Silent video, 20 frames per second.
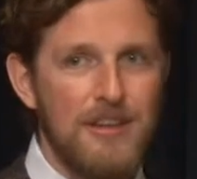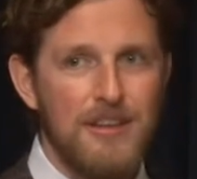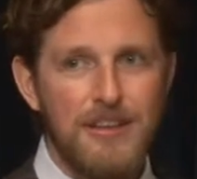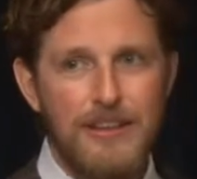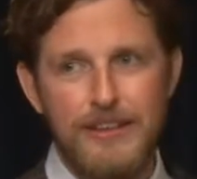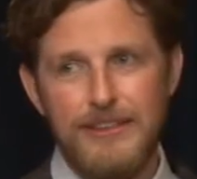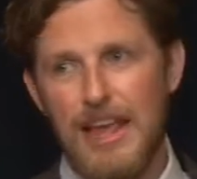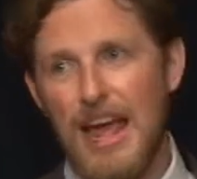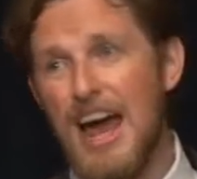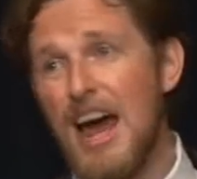
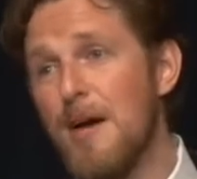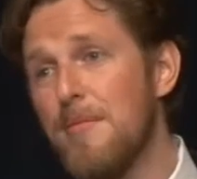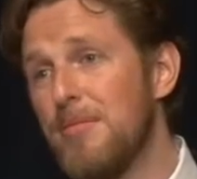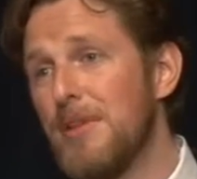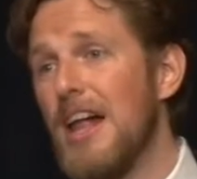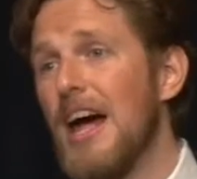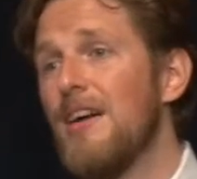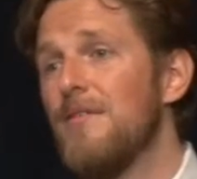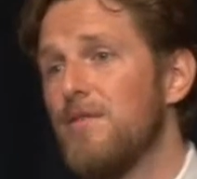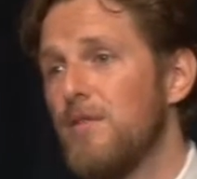this app
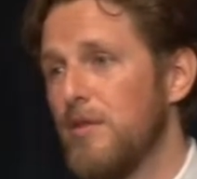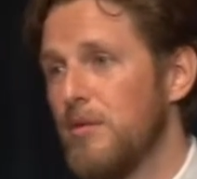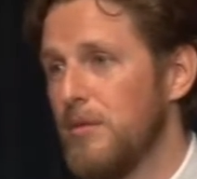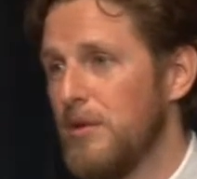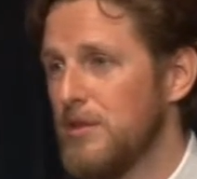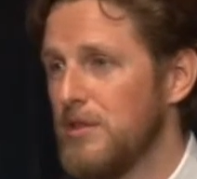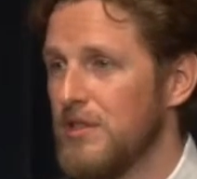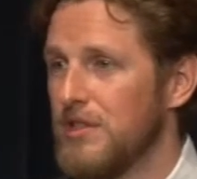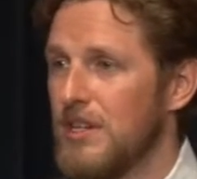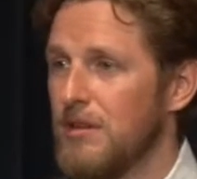platform
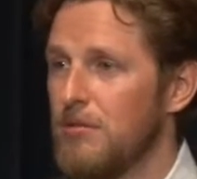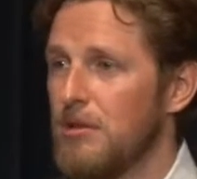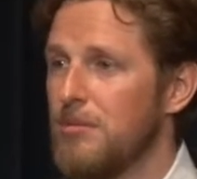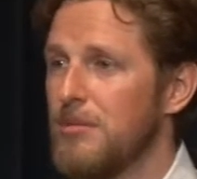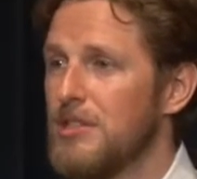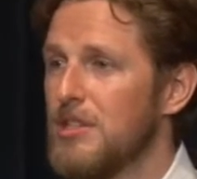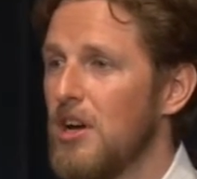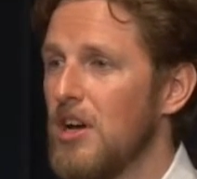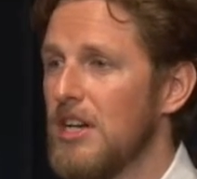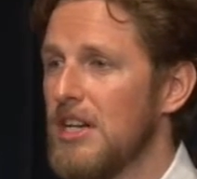usage that we've been
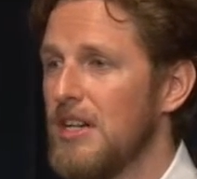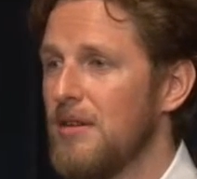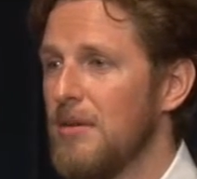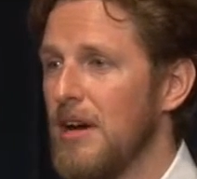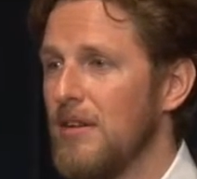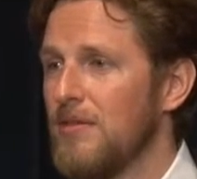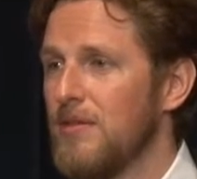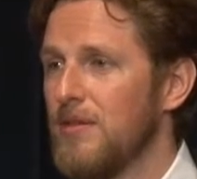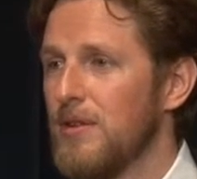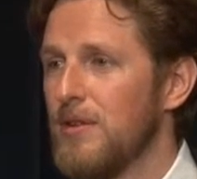talking
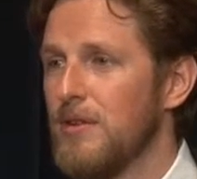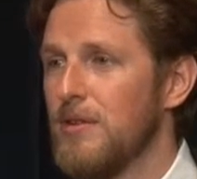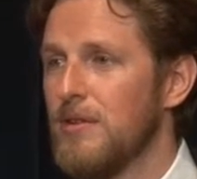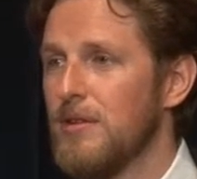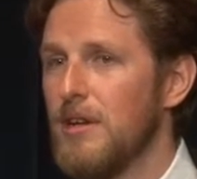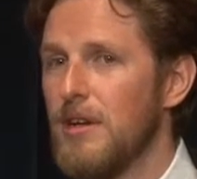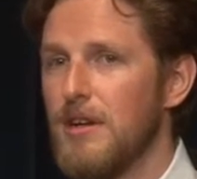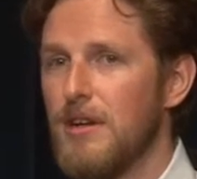about for